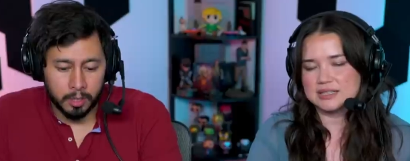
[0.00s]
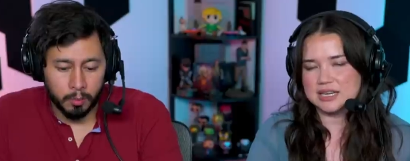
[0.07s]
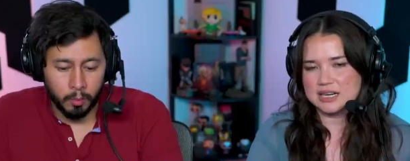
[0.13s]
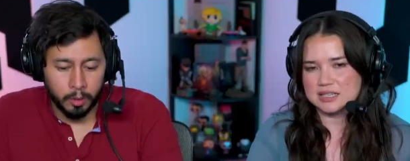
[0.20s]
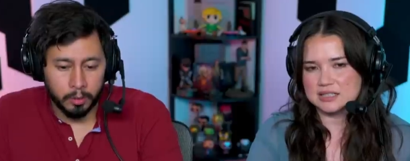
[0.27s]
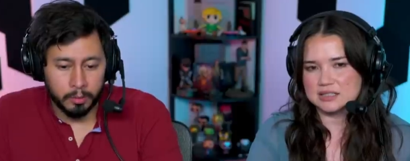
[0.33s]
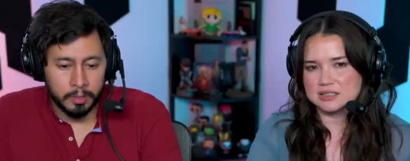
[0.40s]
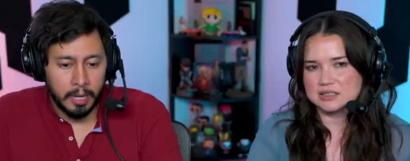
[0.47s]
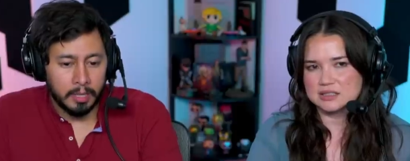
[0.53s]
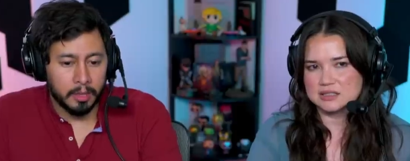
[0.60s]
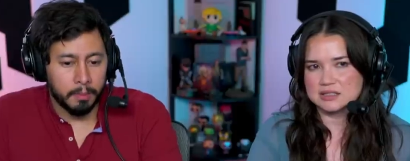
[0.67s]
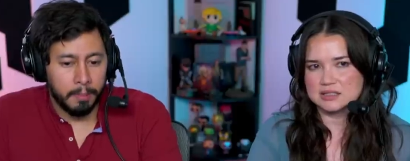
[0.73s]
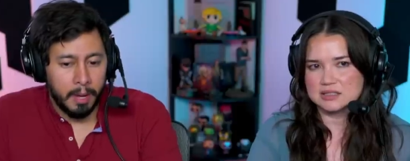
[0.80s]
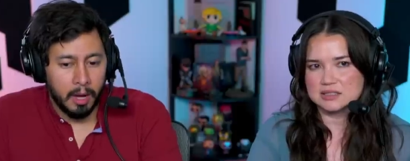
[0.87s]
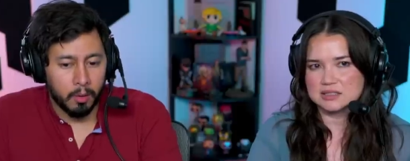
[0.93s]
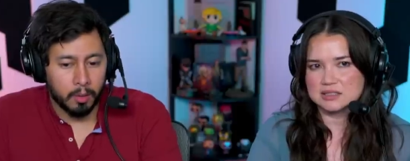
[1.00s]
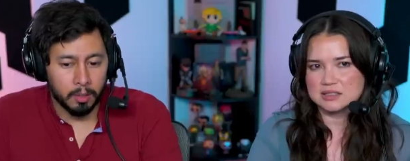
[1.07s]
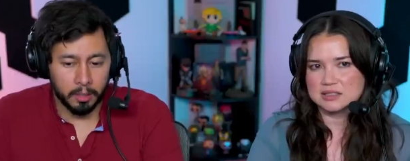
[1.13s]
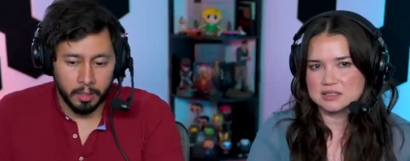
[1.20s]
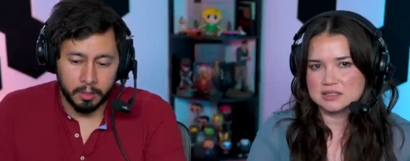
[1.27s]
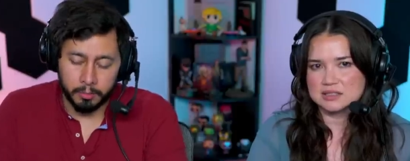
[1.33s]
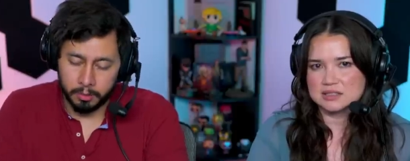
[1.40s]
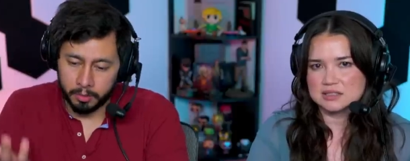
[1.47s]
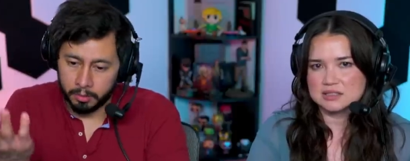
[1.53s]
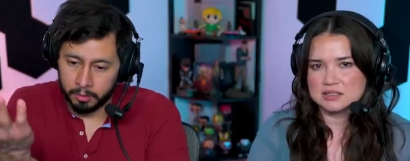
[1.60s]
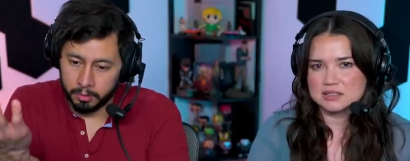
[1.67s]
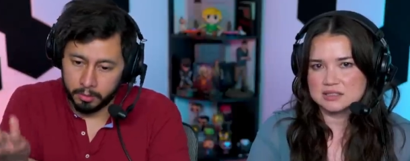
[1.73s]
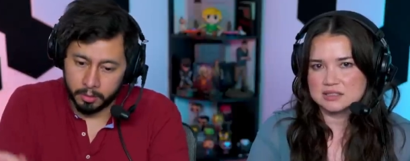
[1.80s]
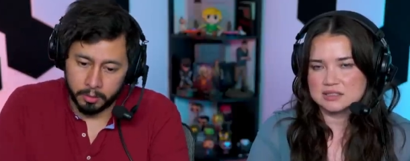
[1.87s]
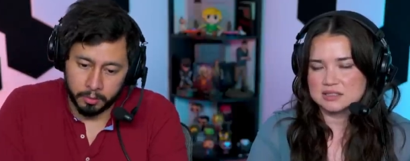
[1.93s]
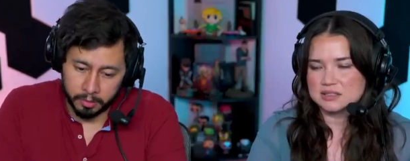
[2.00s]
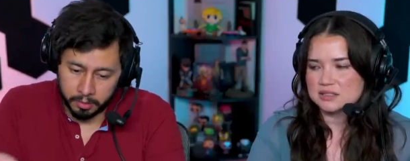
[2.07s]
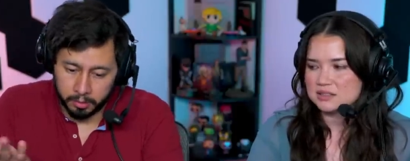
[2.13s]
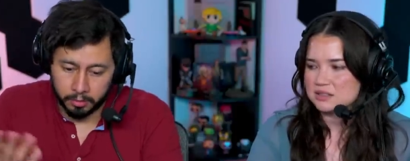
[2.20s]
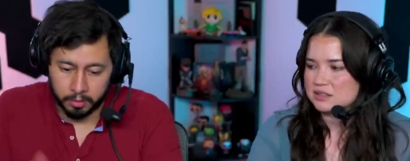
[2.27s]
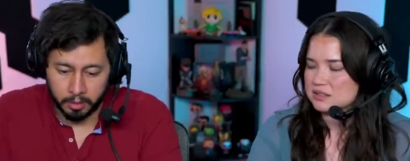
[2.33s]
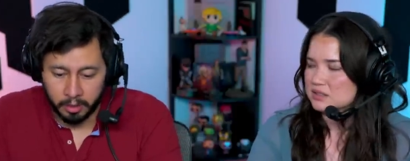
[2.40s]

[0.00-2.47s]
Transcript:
Speaker 1: the yeah. one who's got the power, like with her the crystal in her